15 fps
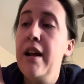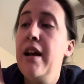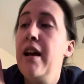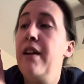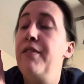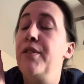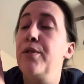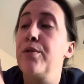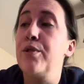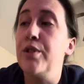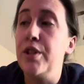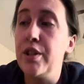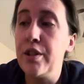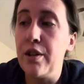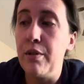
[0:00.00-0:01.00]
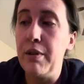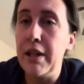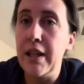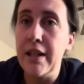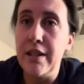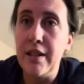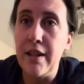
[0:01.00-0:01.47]
I feel good going
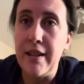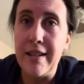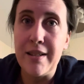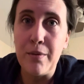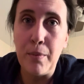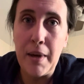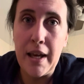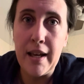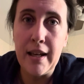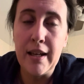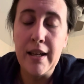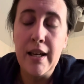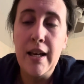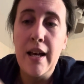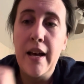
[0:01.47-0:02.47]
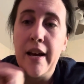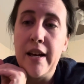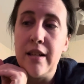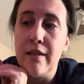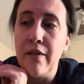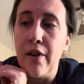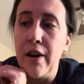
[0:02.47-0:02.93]
into this week
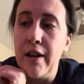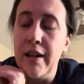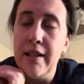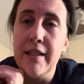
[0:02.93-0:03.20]
as far as